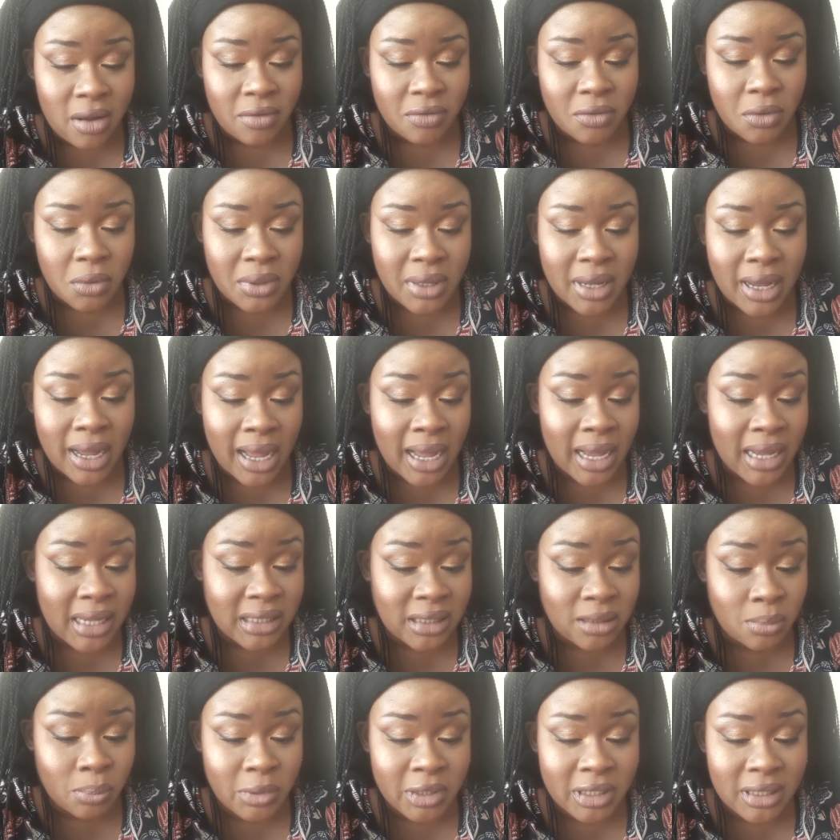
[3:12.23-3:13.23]
For the
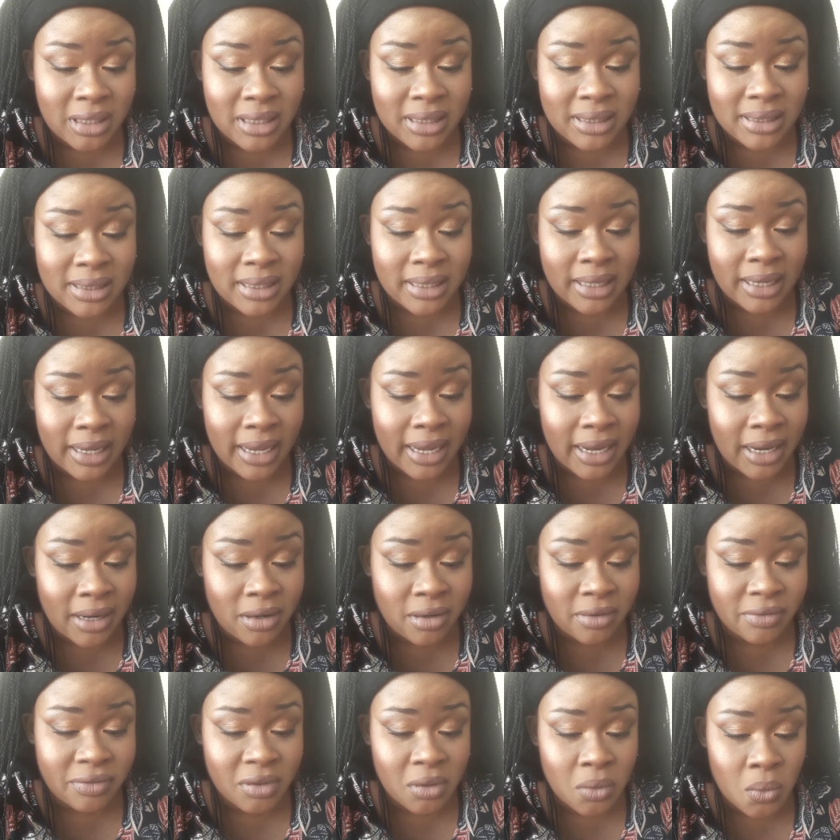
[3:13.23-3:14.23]
husband is the
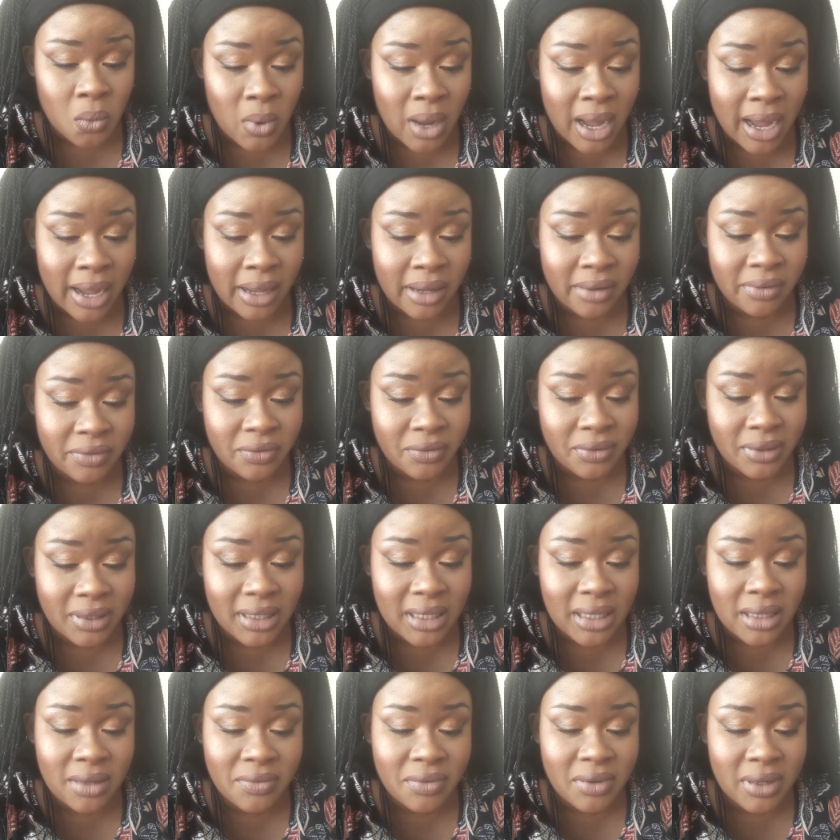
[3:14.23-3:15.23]
head of the wife,
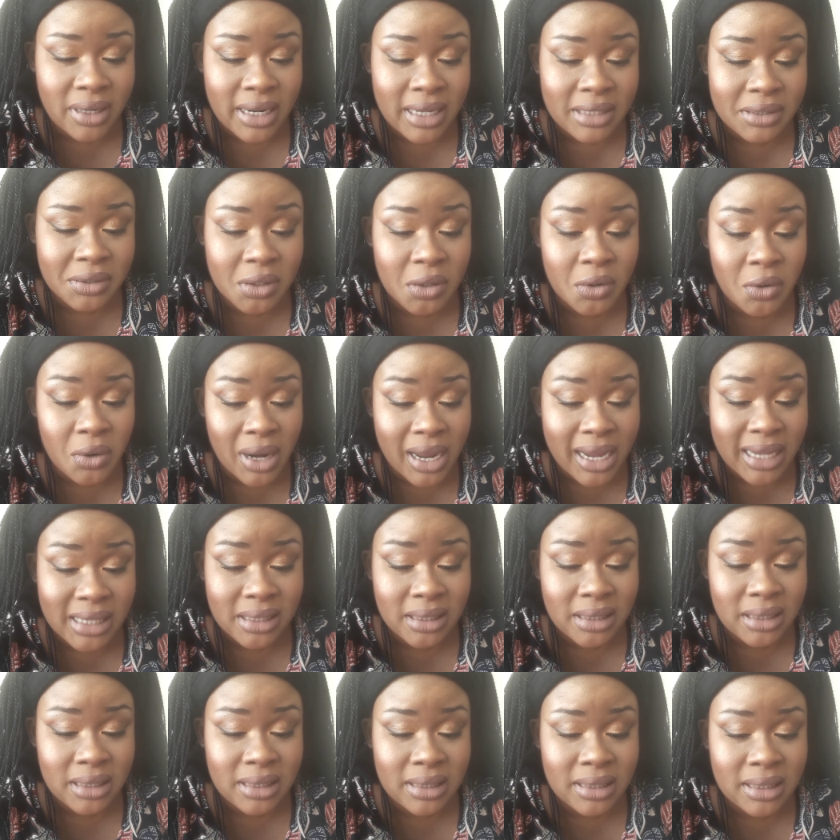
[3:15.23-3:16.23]
even as
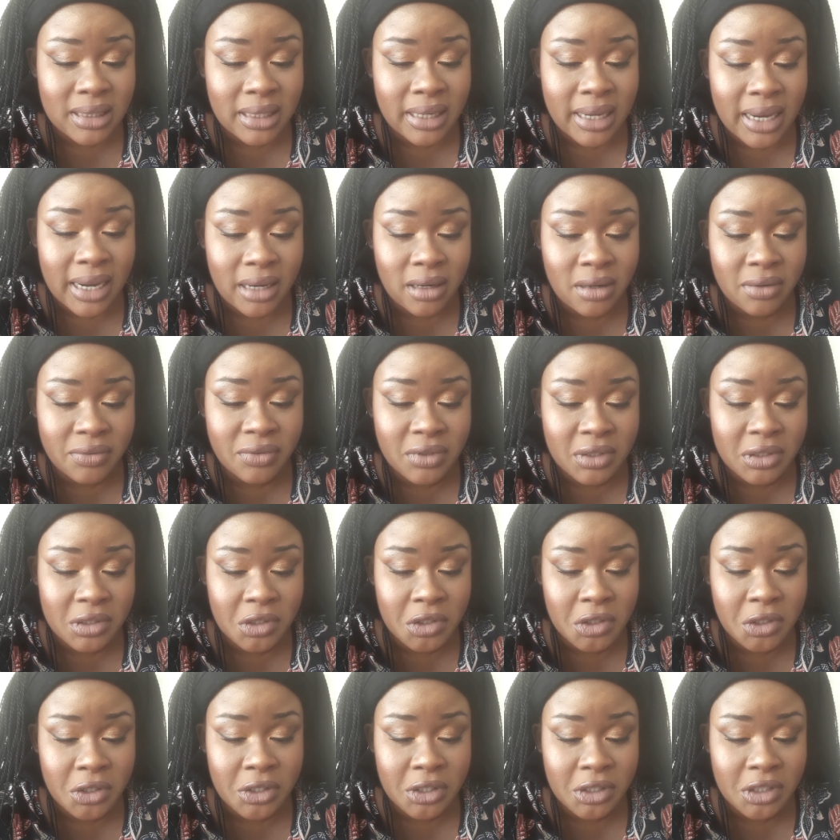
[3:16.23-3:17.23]
Christ is the head of the
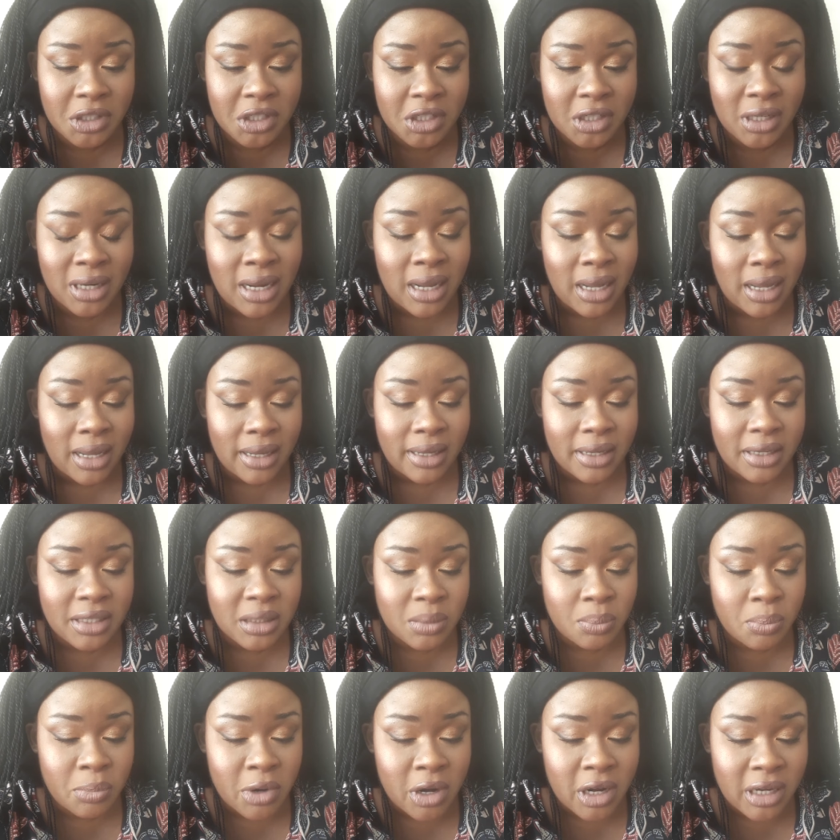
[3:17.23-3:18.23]
church,
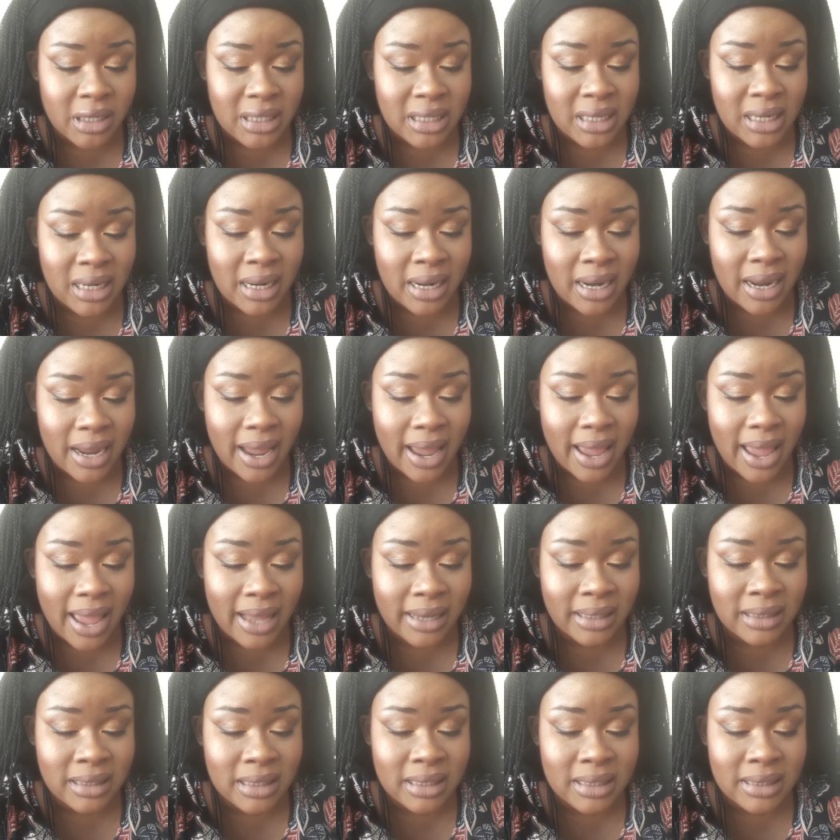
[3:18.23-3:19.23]
his body,
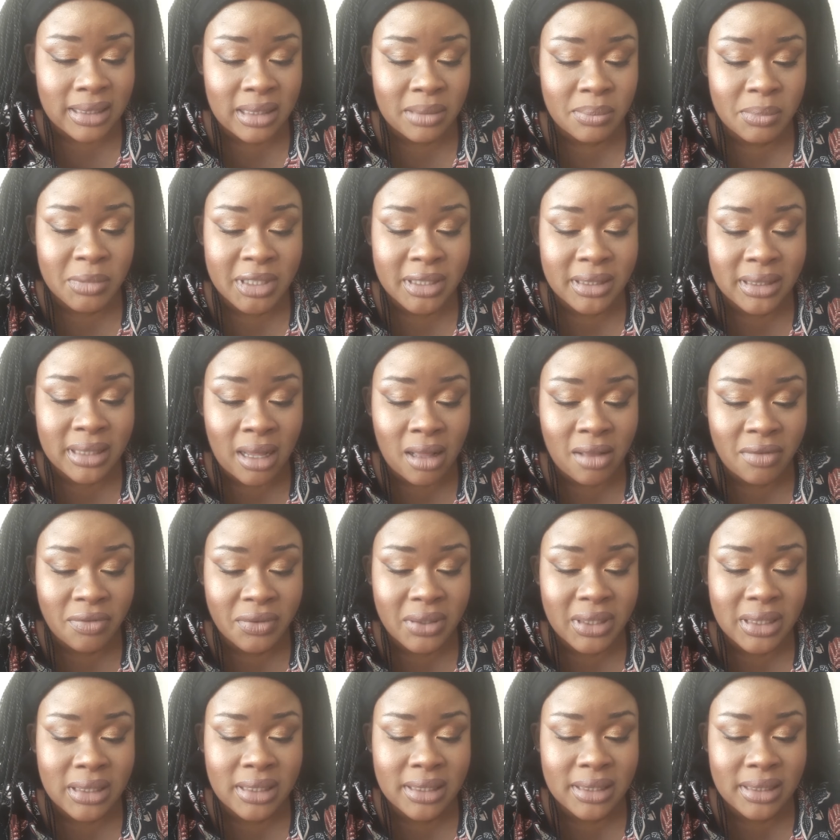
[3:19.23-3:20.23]
and is
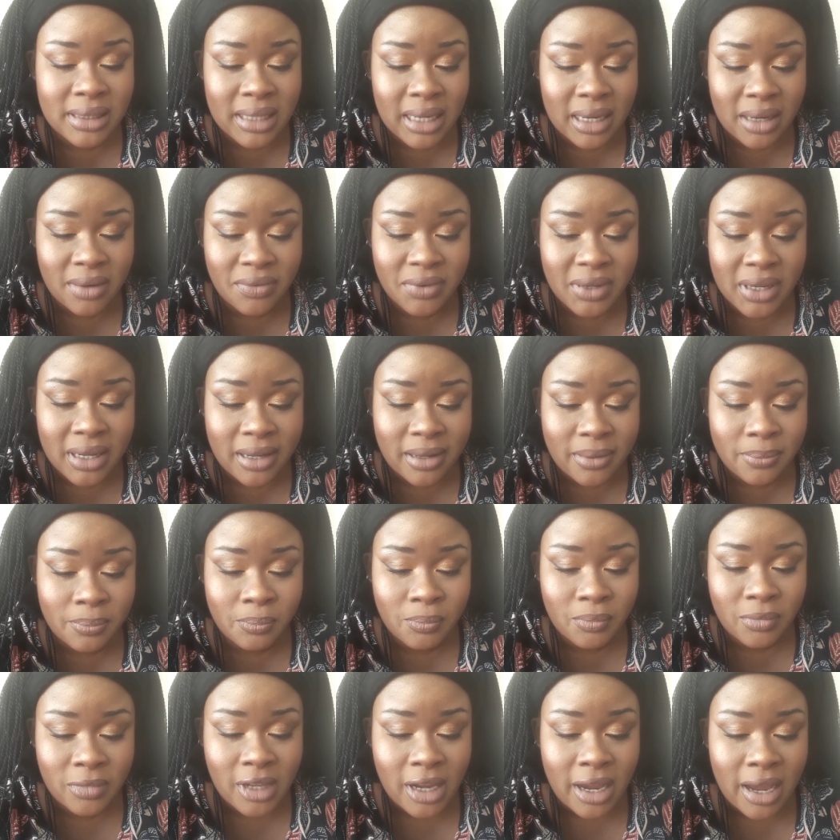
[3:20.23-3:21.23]
himself its
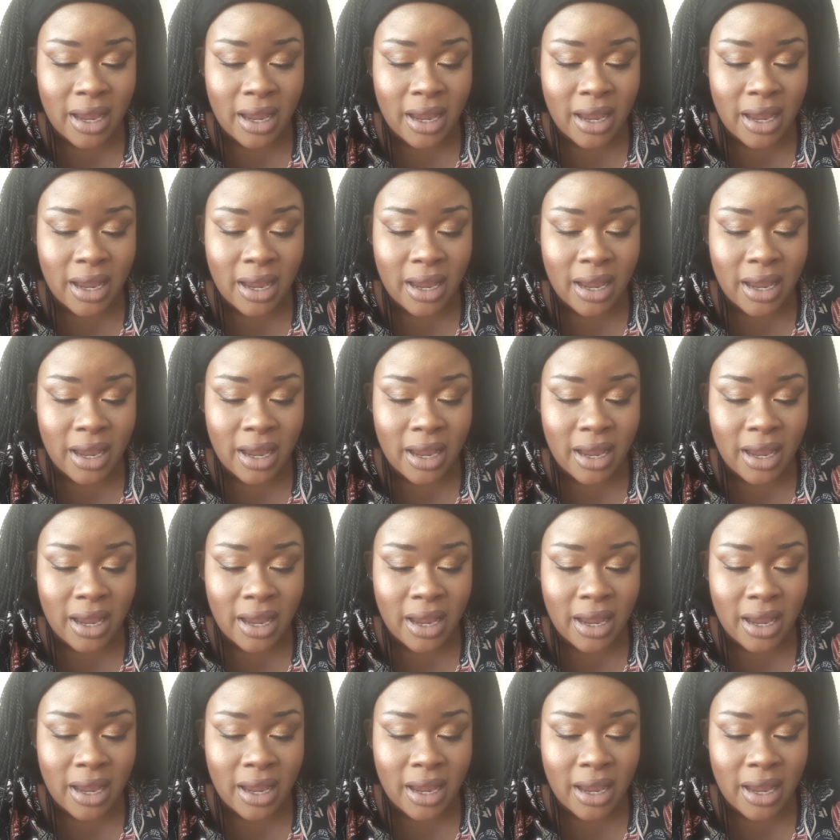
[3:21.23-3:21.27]
Savior.